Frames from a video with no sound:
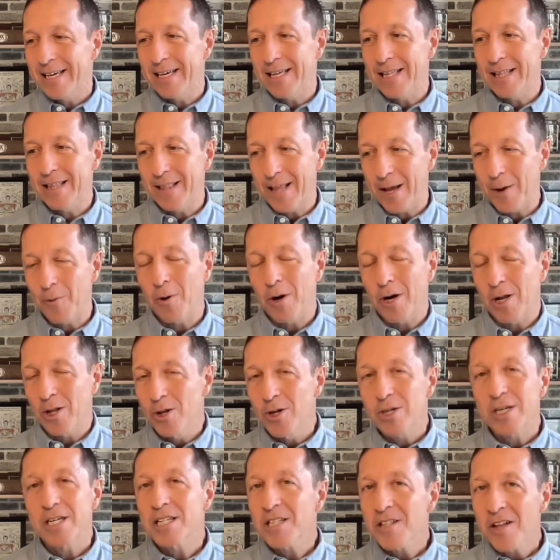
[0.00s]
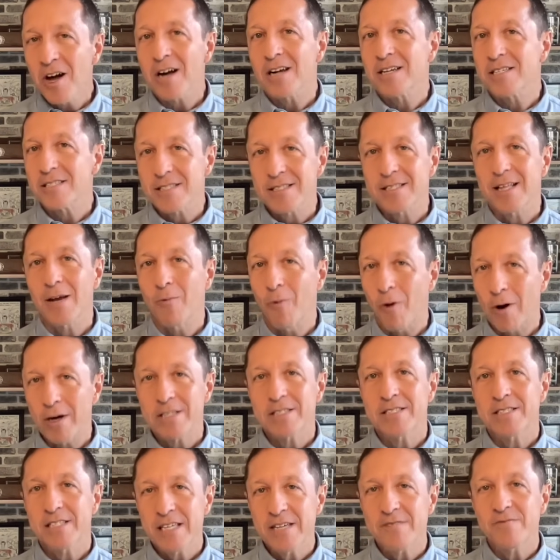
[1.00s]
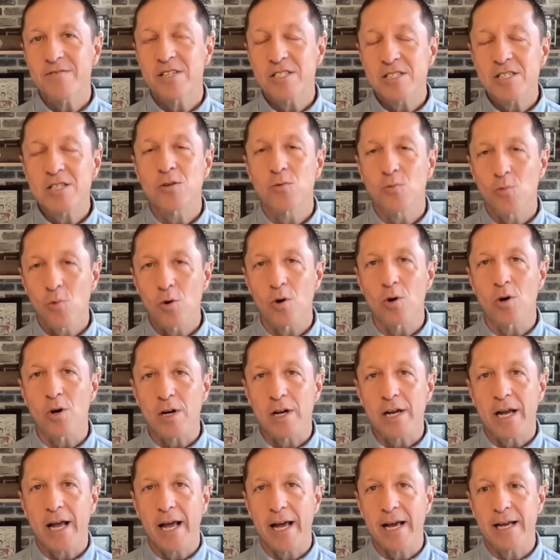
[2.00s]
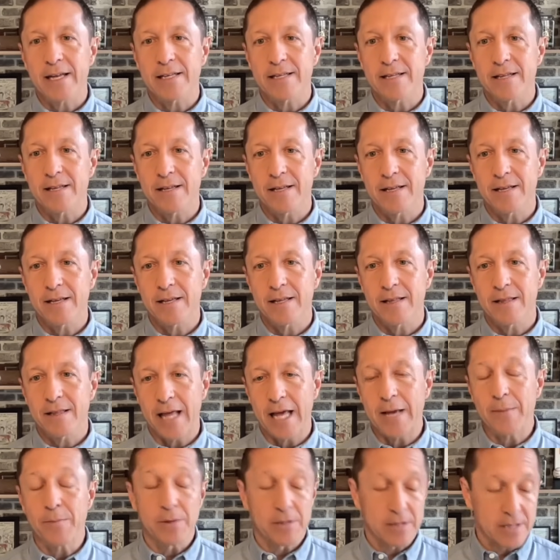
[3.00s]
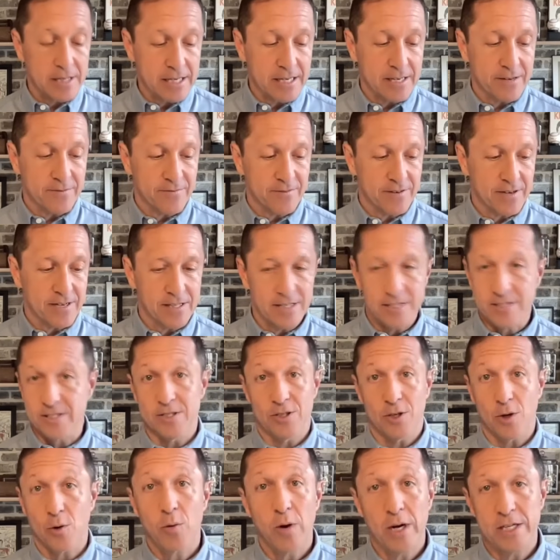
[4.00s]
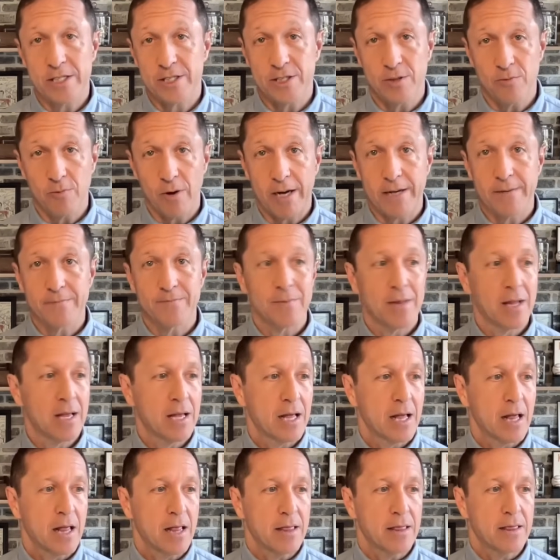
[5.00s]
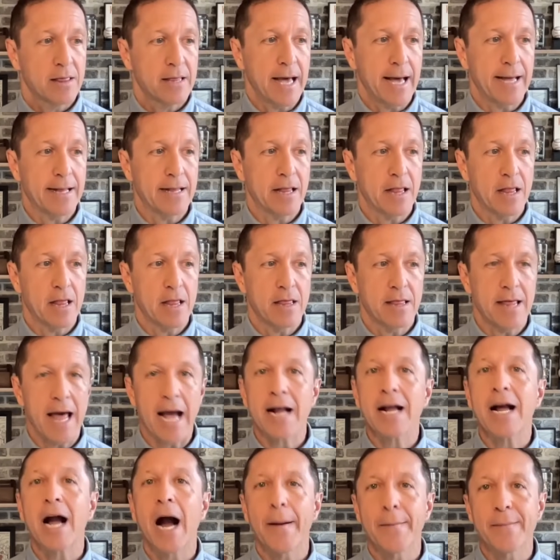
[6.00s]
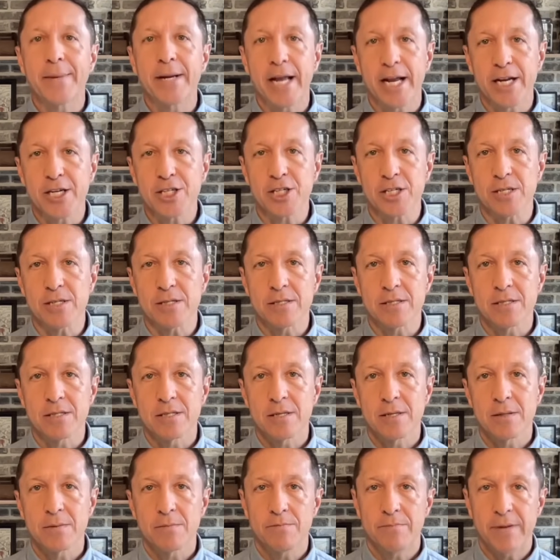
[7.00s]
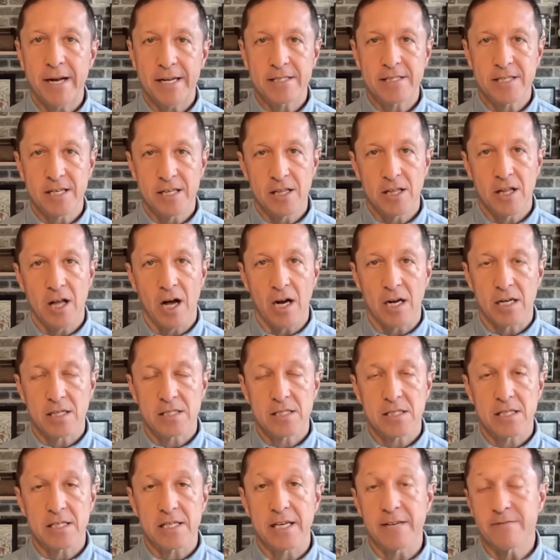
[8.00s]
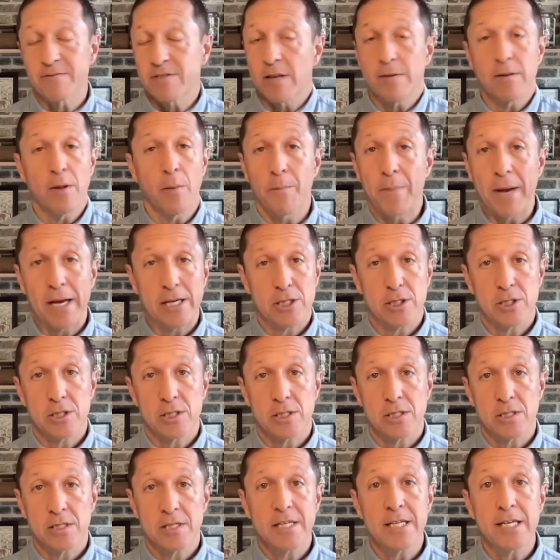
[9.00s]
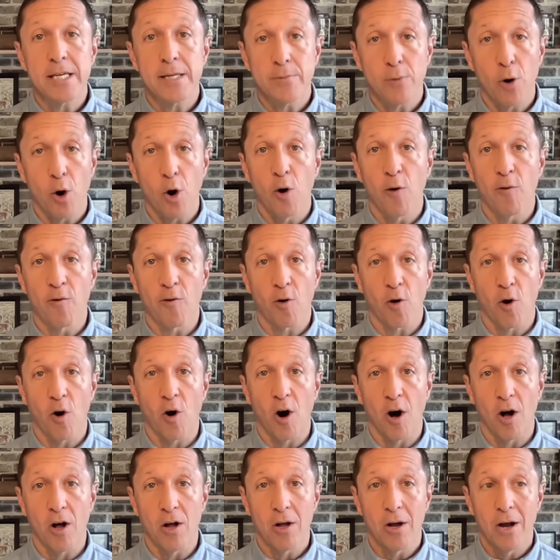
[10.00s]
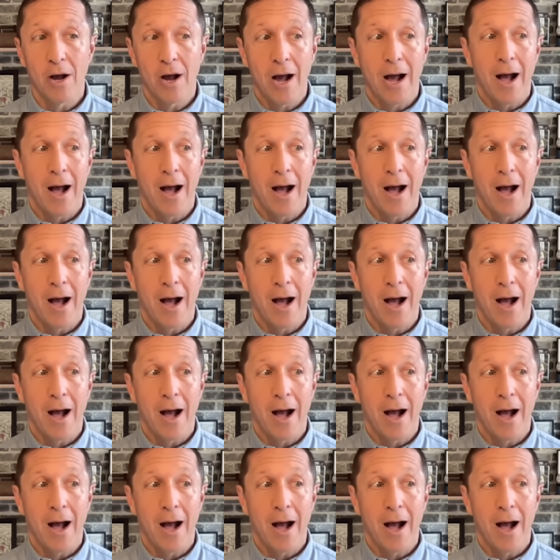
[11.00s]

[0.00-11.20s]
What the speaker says: they want to look at Lux. They want to see if this can work. And they believe, and this is the question, right, that combination, Betts and Lux, gives them the best team overall.